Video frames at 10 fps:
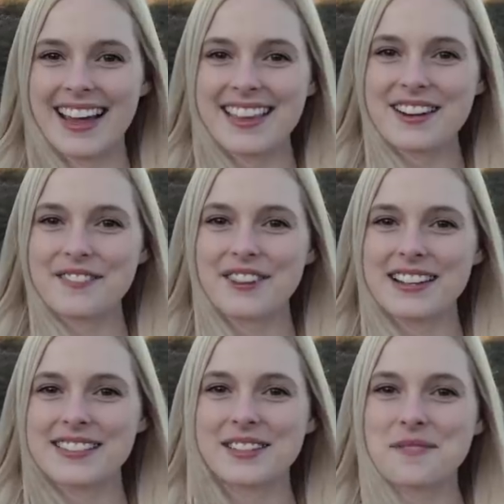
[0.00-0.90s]
Hey there,
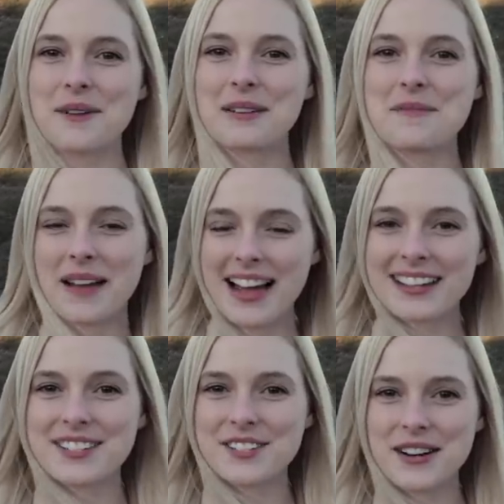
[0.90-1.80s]
friends, and welcome
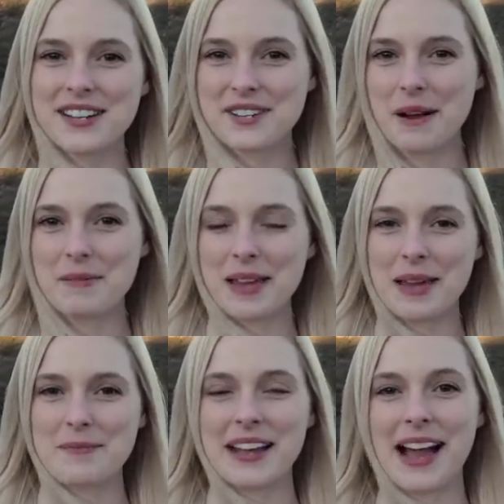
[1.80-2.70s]
back to Strange Rebel
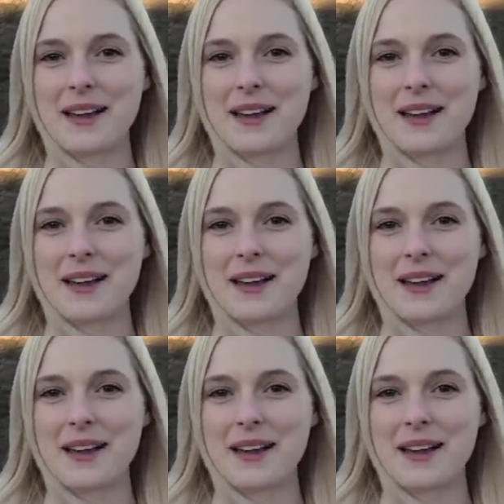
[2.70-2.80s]
Gaming.